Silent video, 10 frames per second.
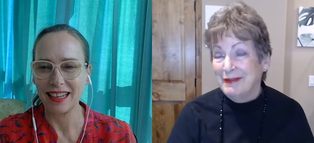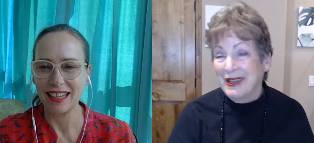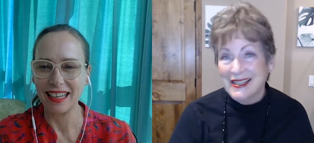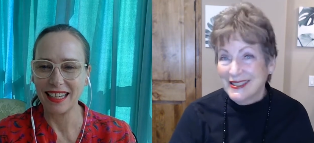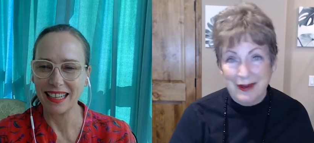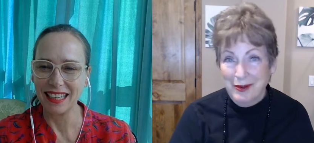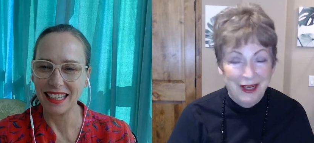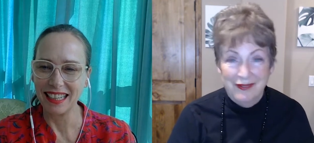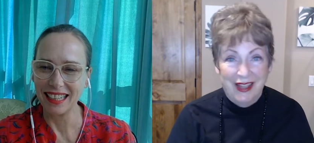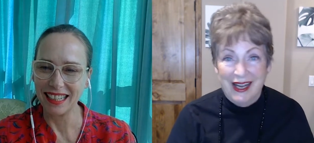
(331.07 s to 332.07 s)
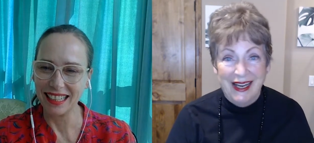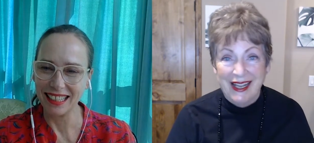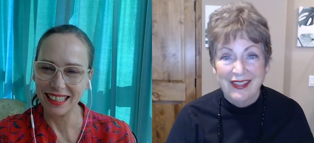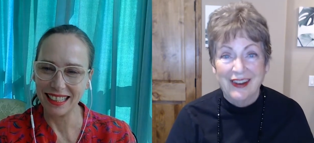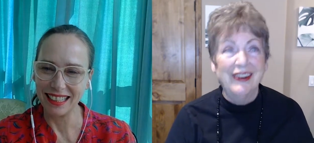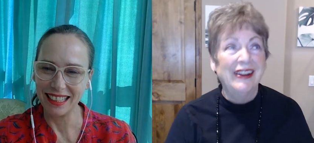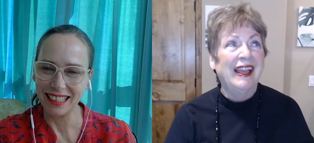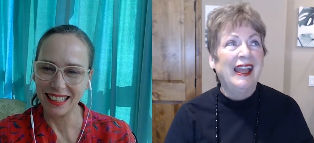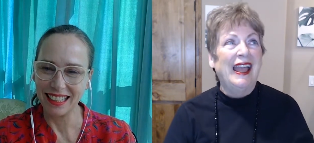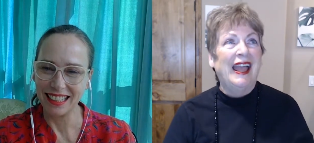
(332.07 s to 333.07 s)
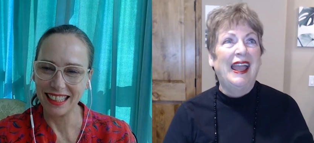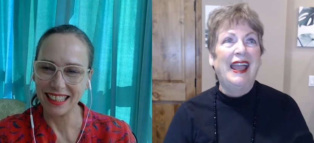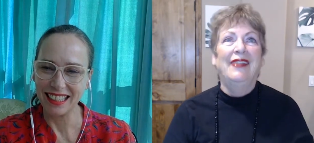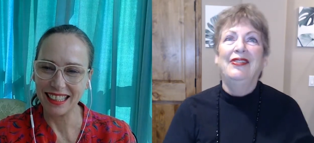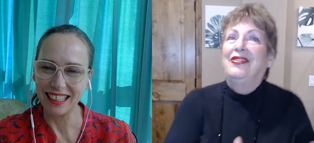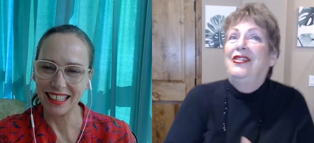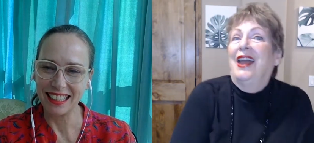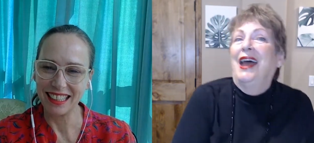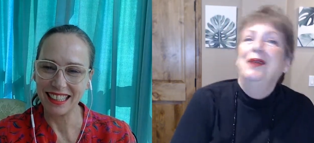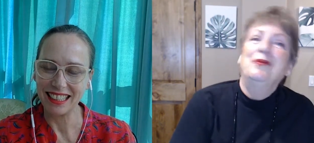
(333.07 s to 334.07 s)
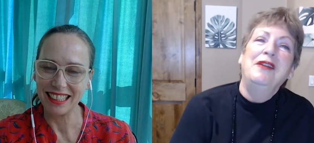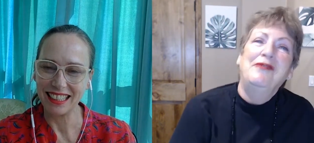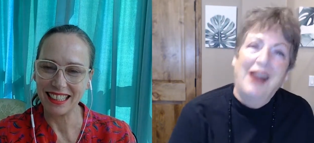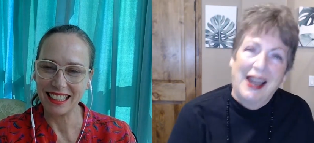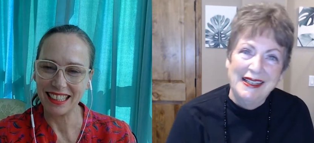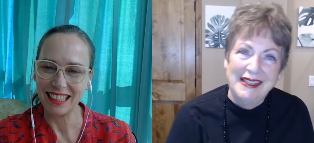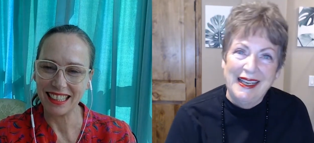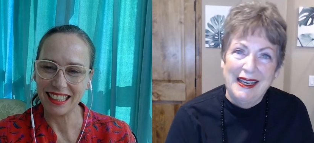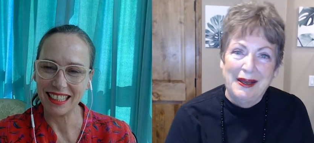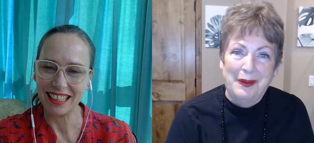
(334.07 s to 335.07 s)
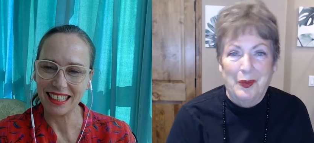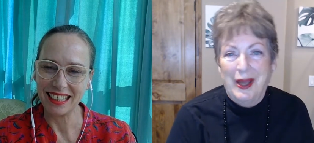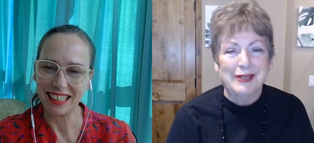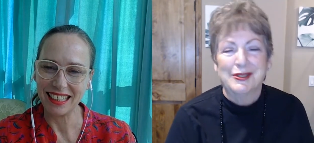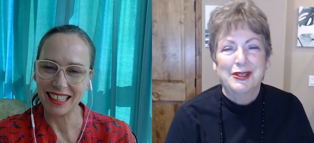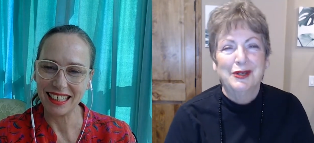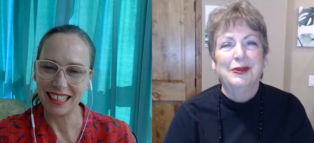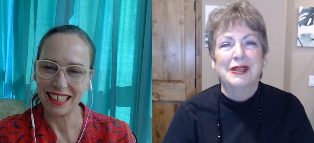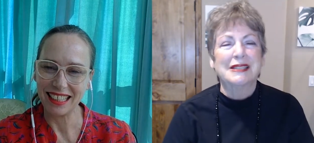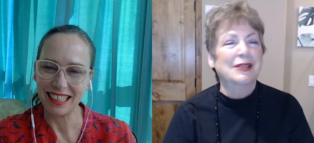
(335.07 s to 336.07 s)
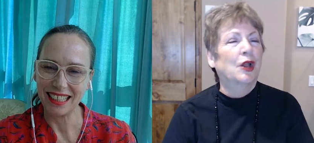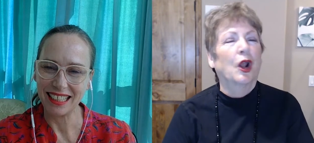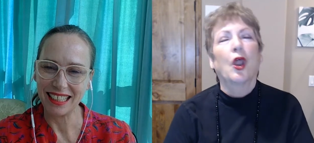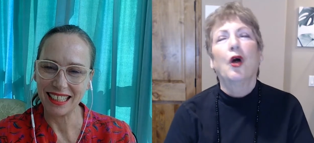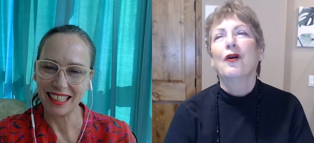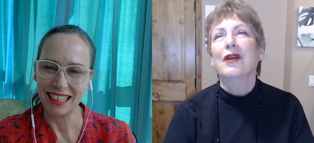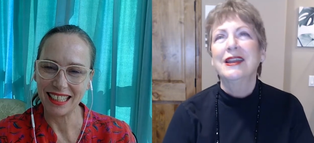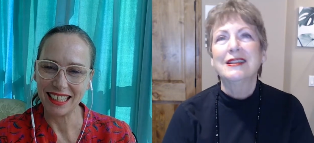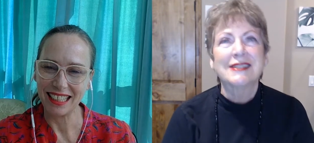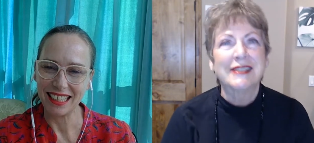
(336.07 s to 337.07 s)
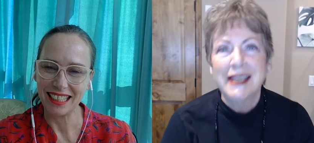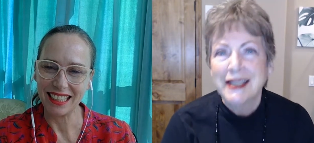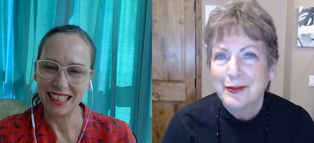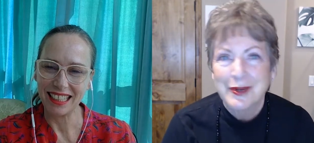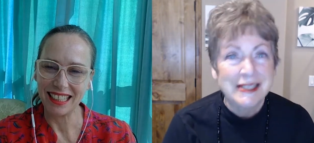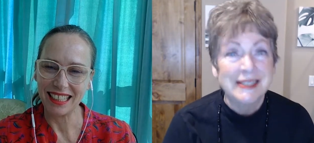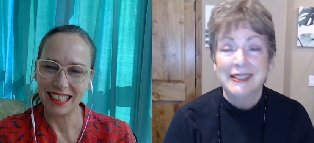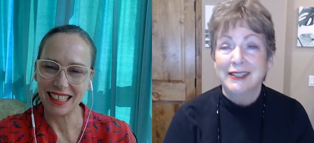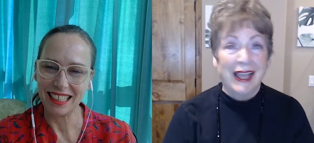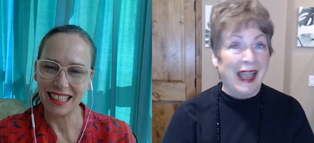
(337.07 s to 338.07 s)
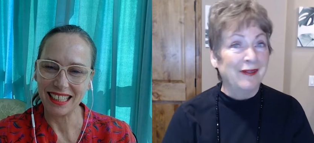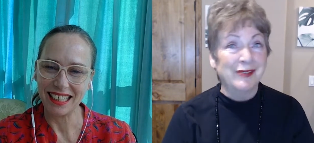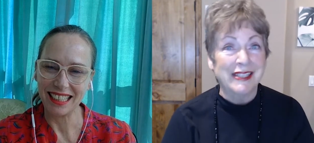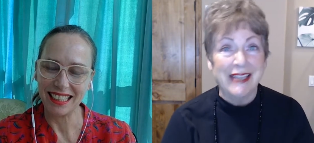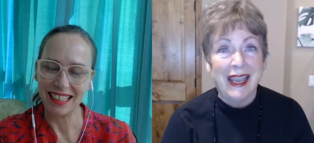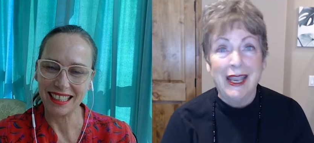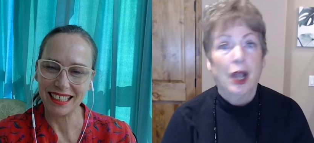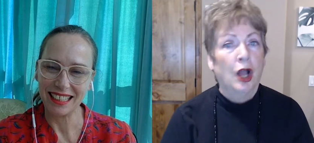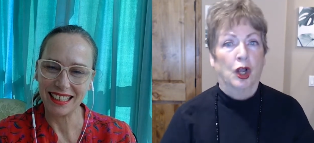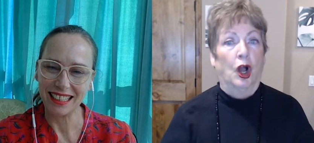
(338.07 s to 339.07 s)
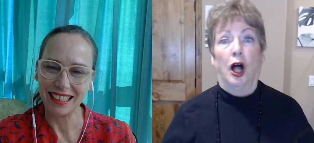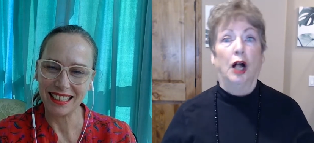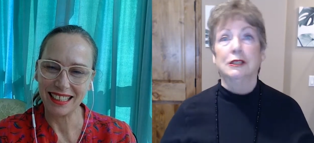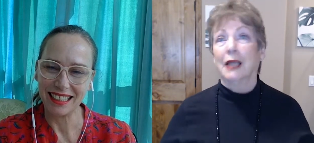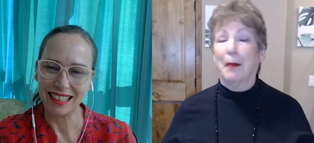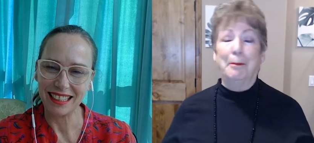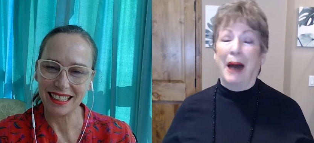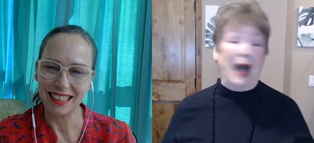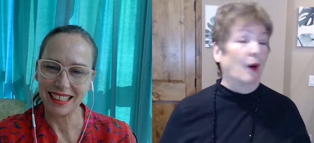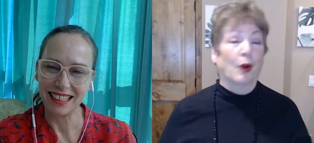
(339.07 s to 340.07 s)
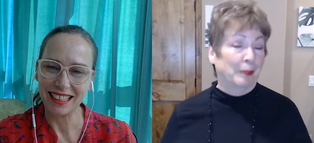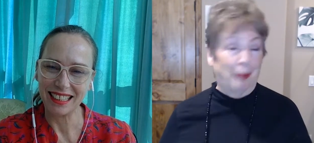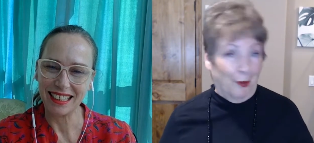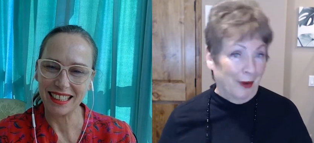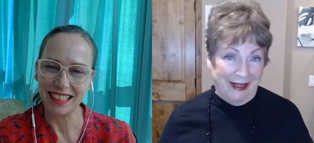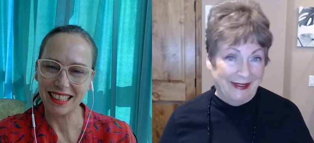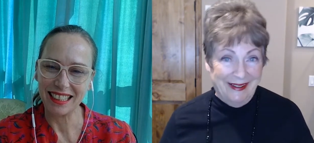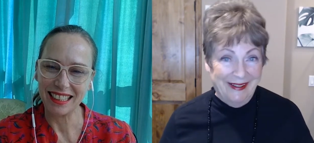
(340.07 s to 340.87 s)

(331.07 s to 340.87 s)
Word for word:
Speaker 1: because they weren't invented either. And then we finally went to this glorious thing that we still have today called PowerPoint.